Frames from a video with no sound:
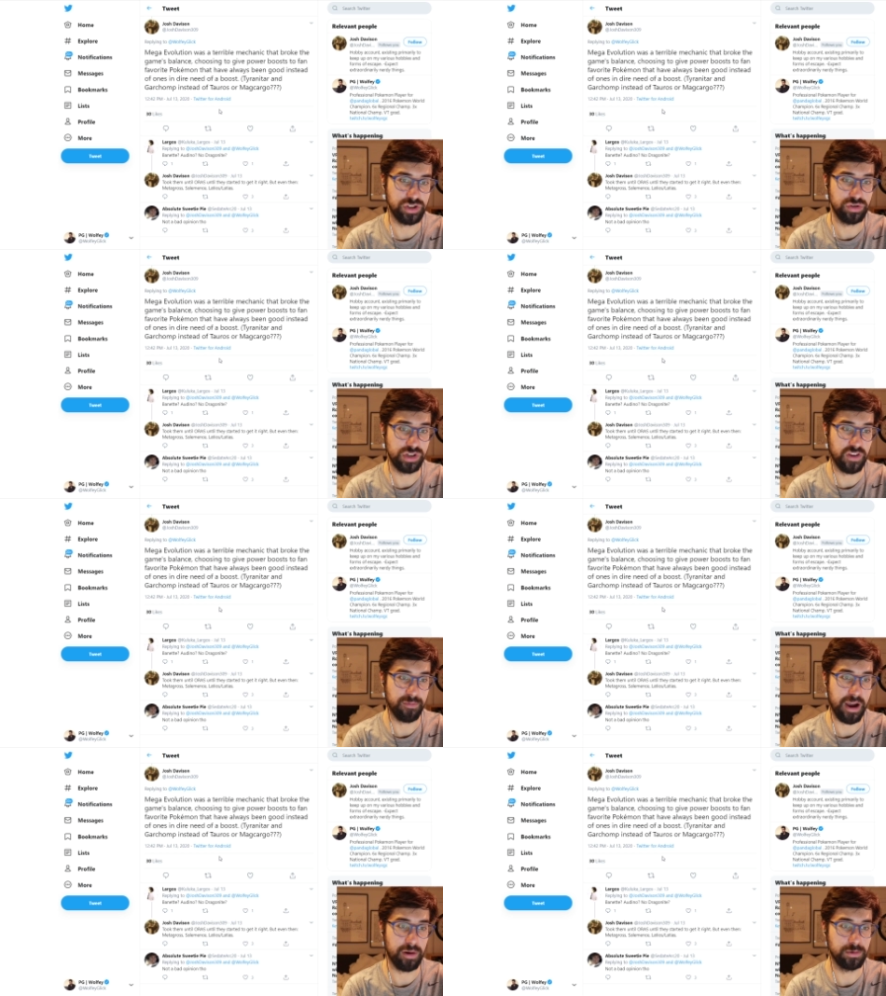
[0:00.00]
choosing to give
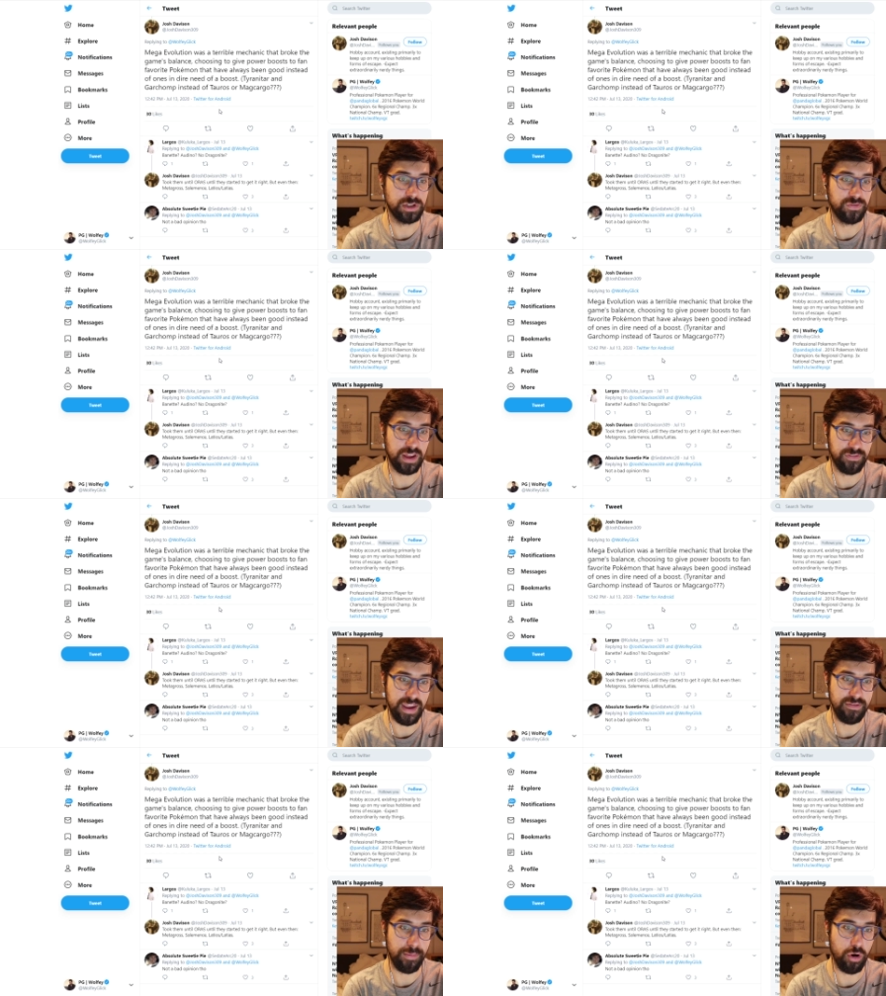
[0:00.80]
power boosts to fan
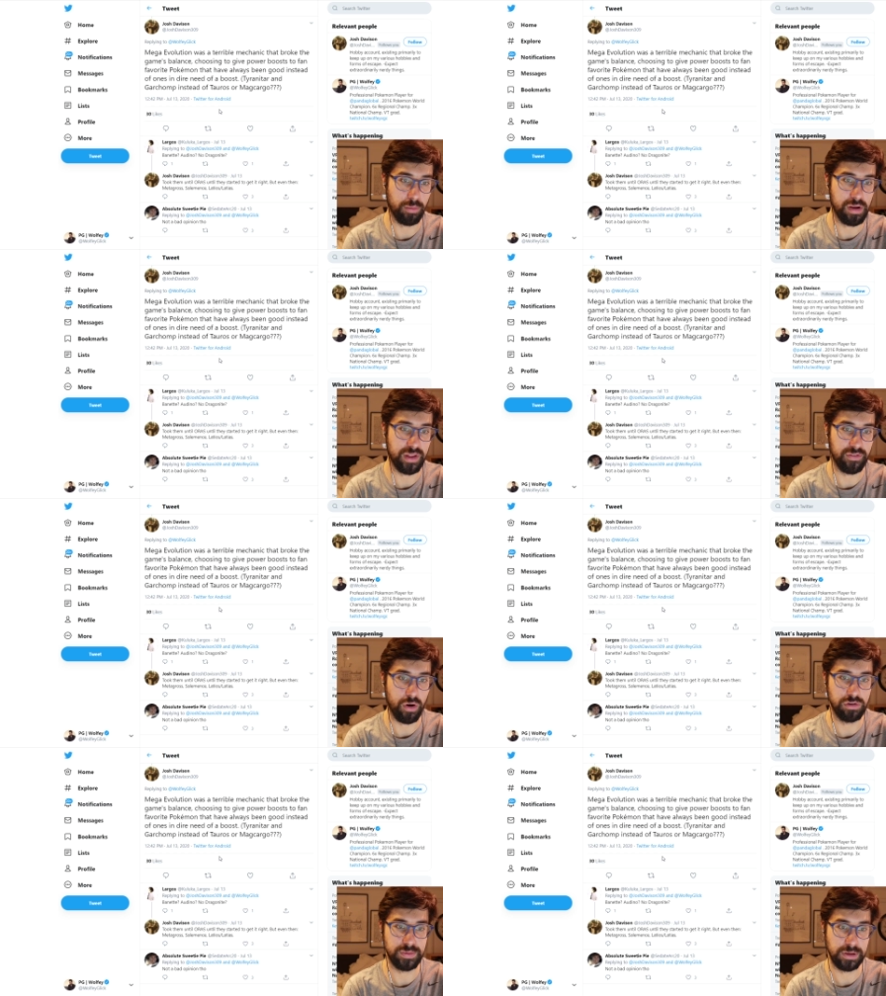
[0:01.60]
favorite Pokemon that have
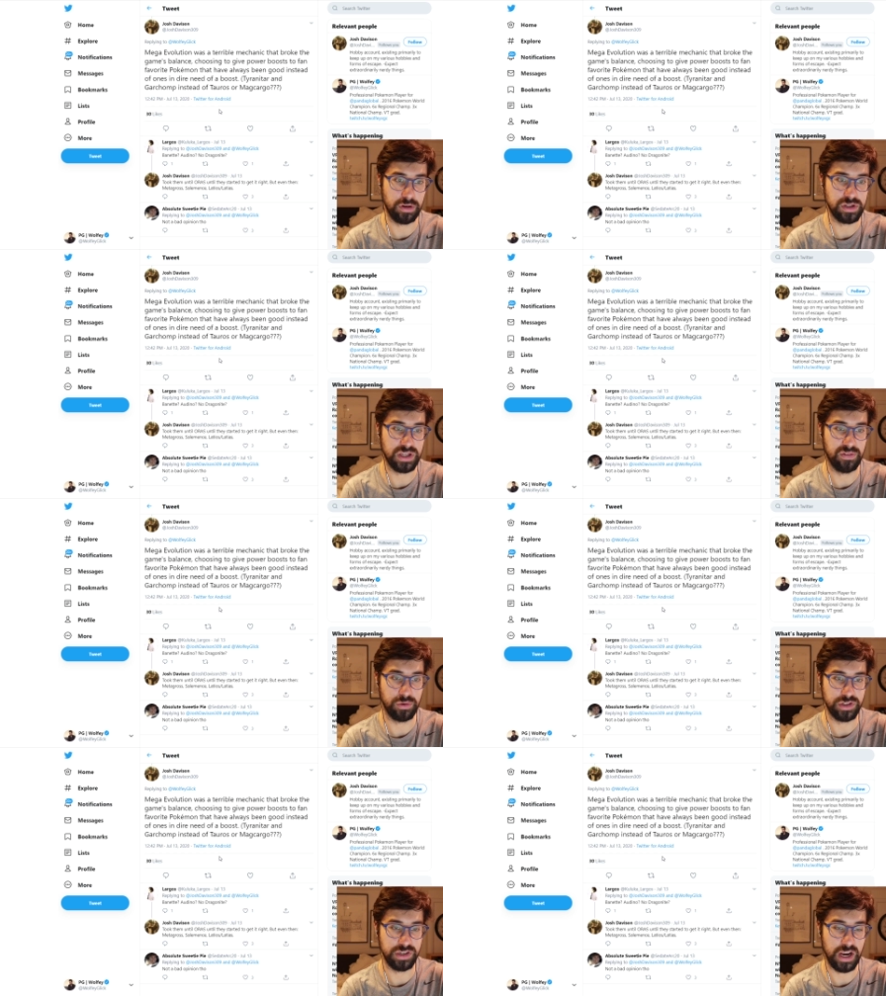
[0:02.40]
always been good instead of
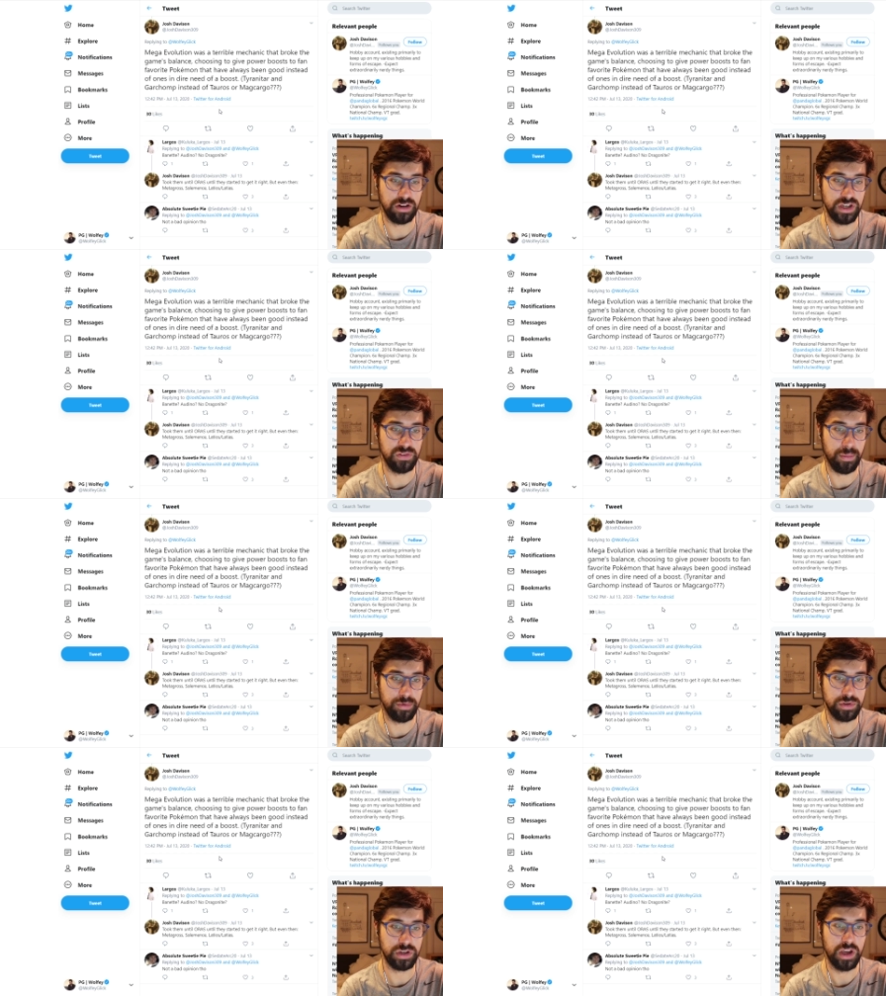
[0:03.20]
ones in dire need of a
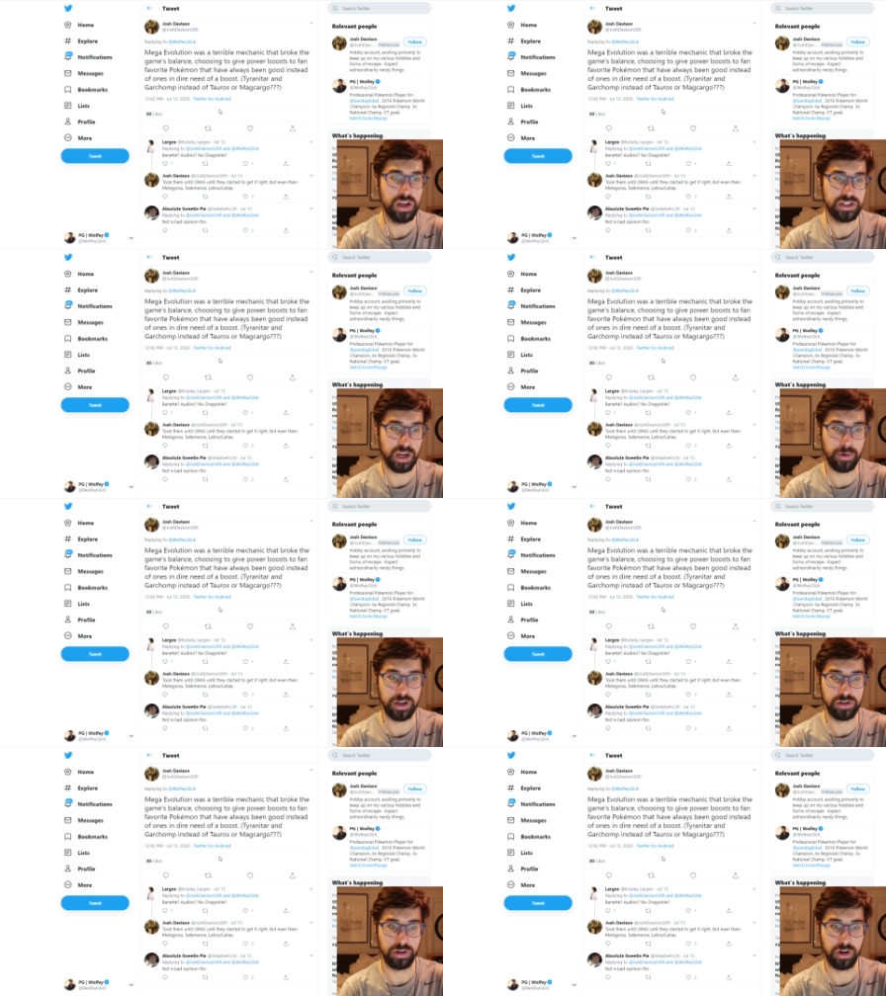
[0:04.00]
boost,
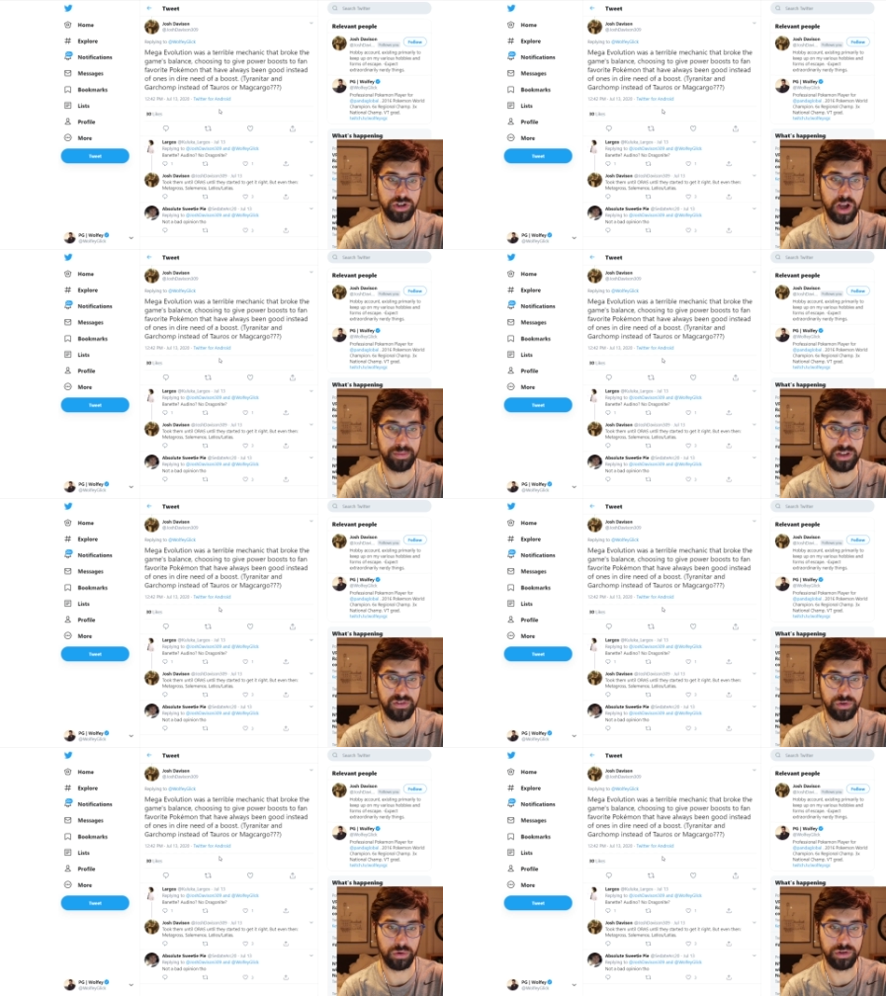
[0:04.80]
Tyranitar and Garchomp instead
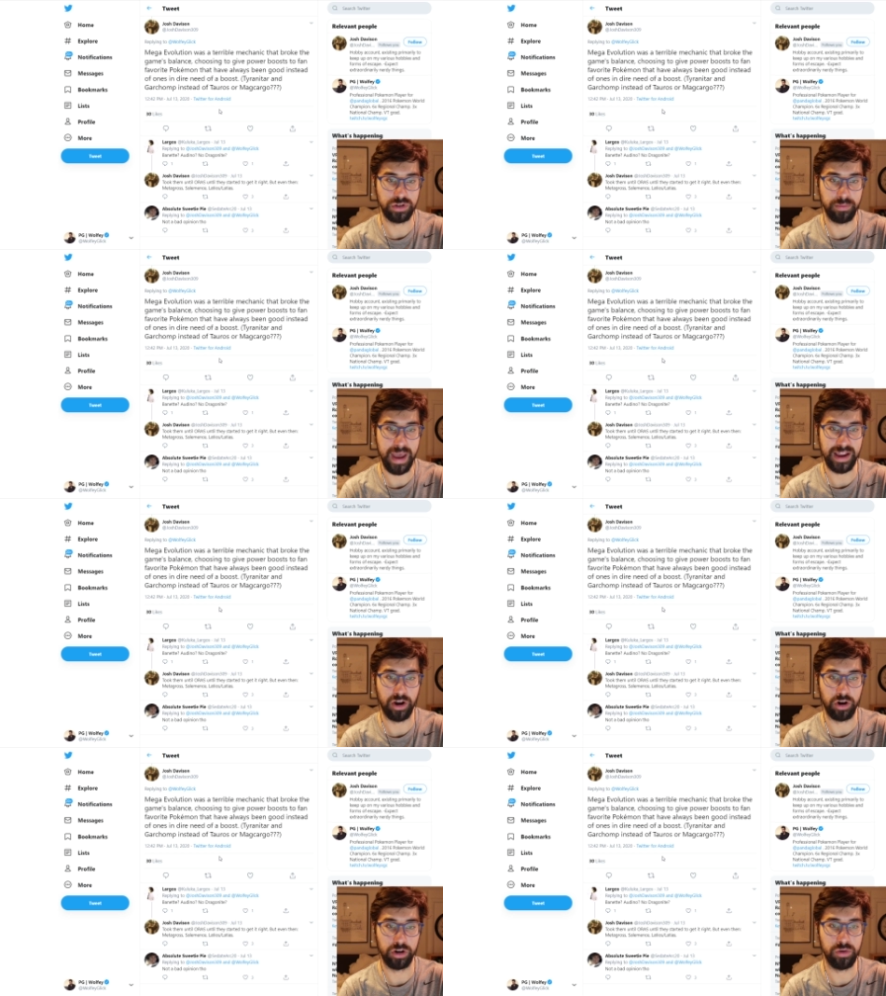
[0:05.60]
of Tauros or
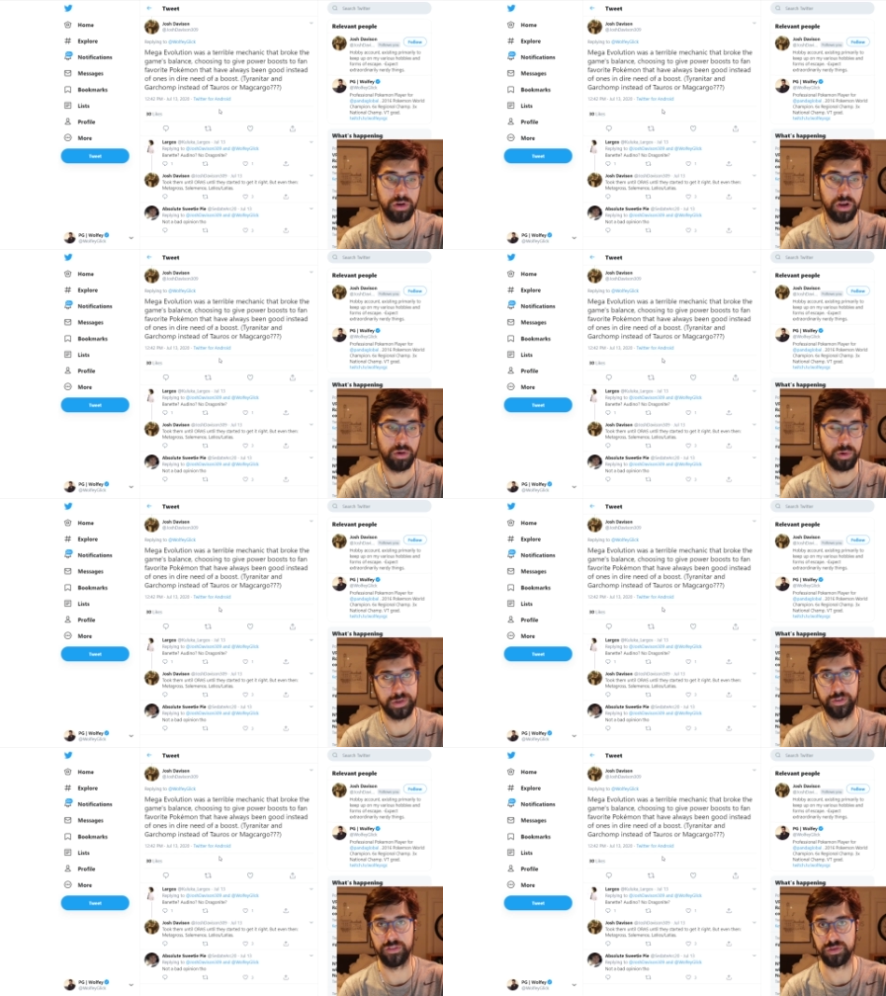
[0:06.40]
Magcargo, which
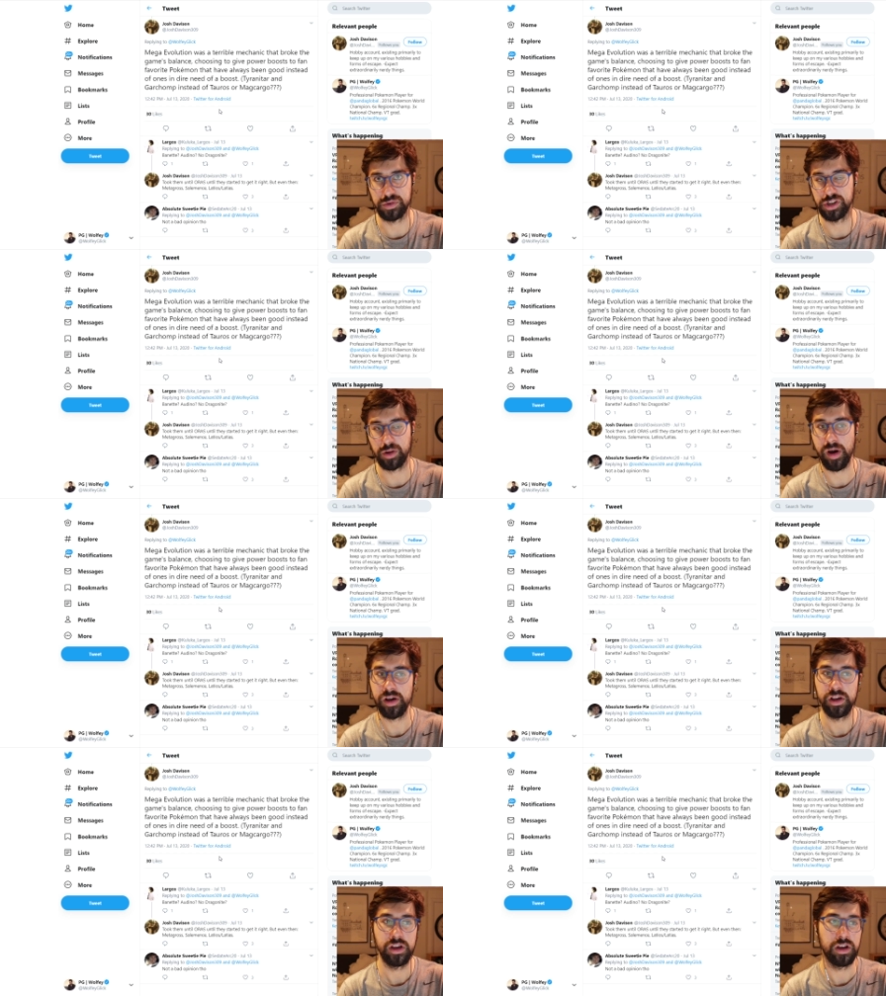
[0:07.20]
evolves from Sugma.
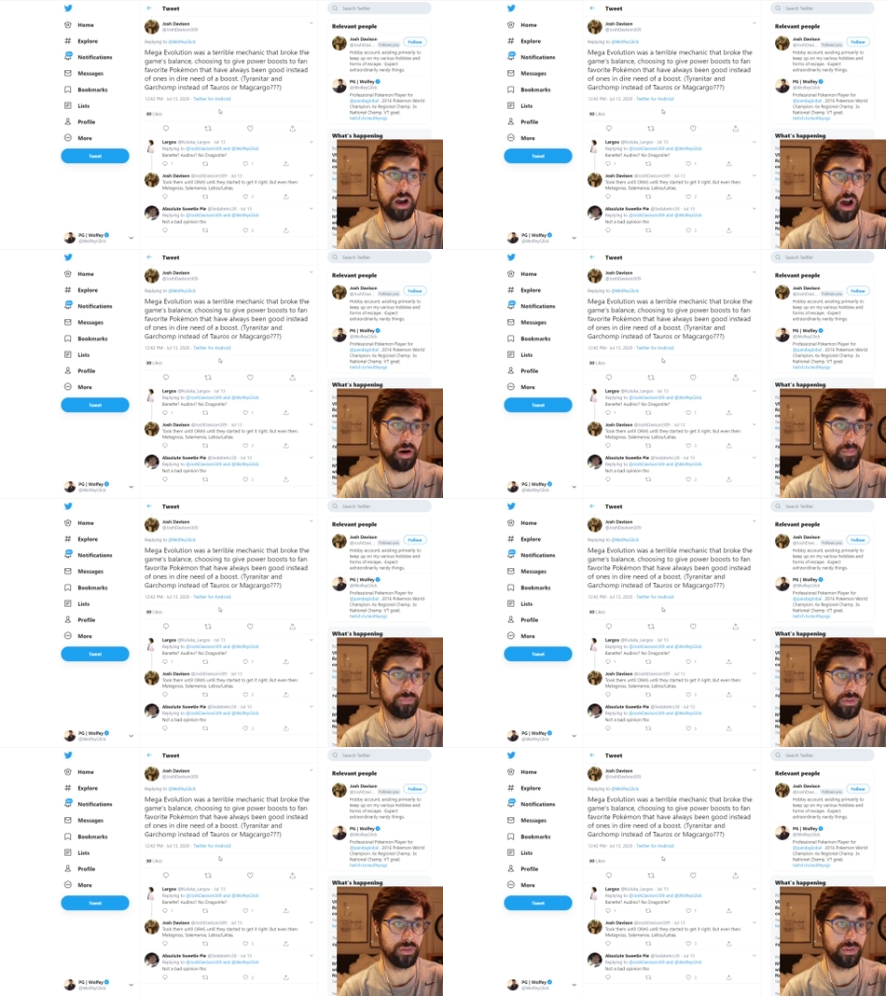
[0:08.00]
Um,